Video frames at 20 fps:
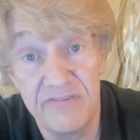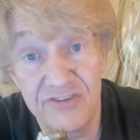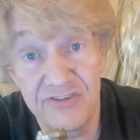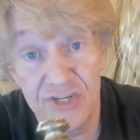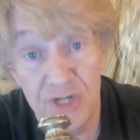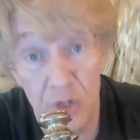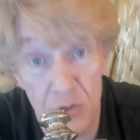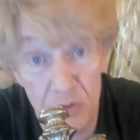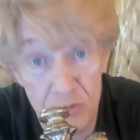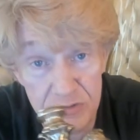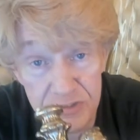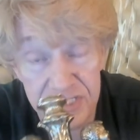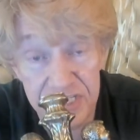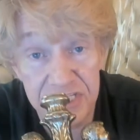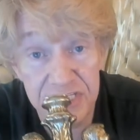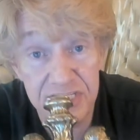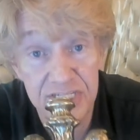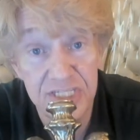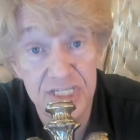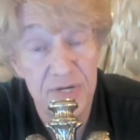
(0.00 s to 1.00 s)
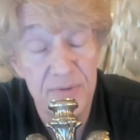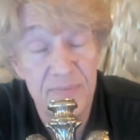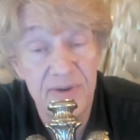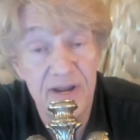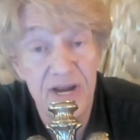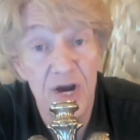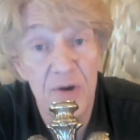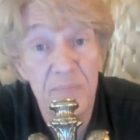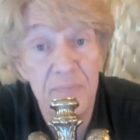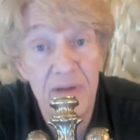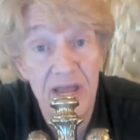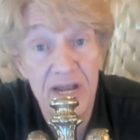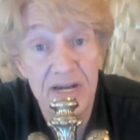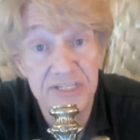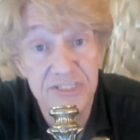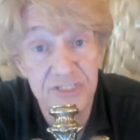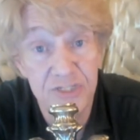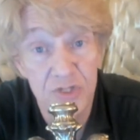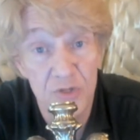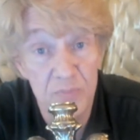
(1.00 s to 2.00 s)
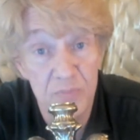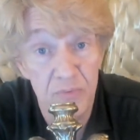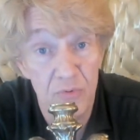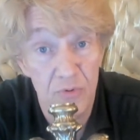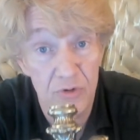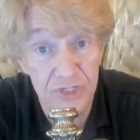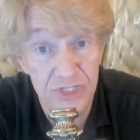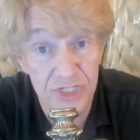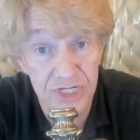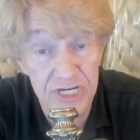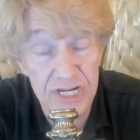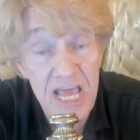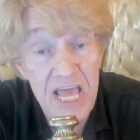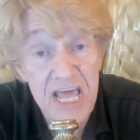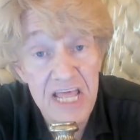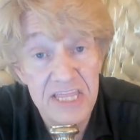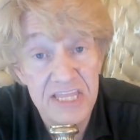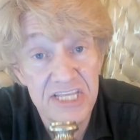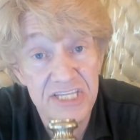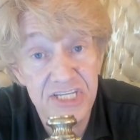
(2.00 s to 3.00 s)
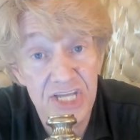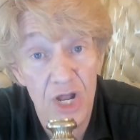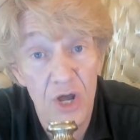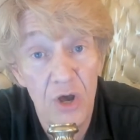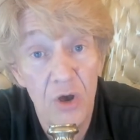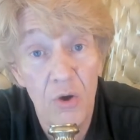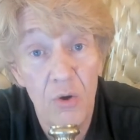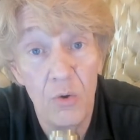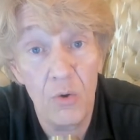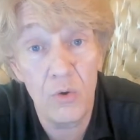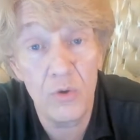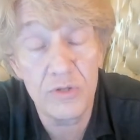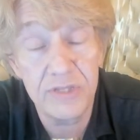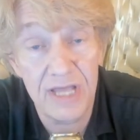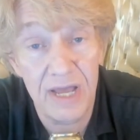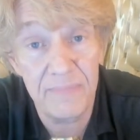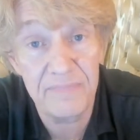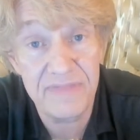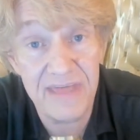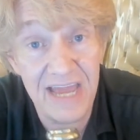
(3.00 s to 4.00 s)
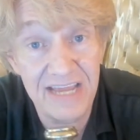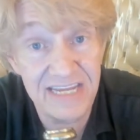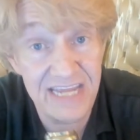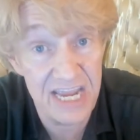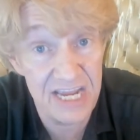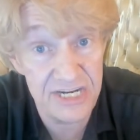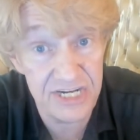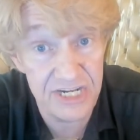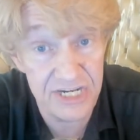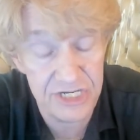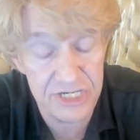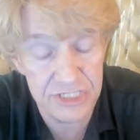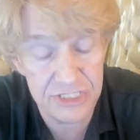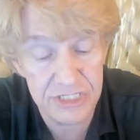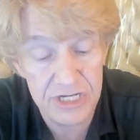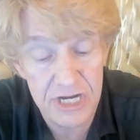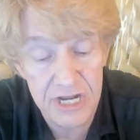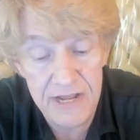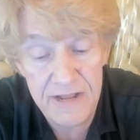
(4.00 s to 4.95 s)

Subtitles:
chose. This is going to be our pedestal portion that's going to hold up that candy dish.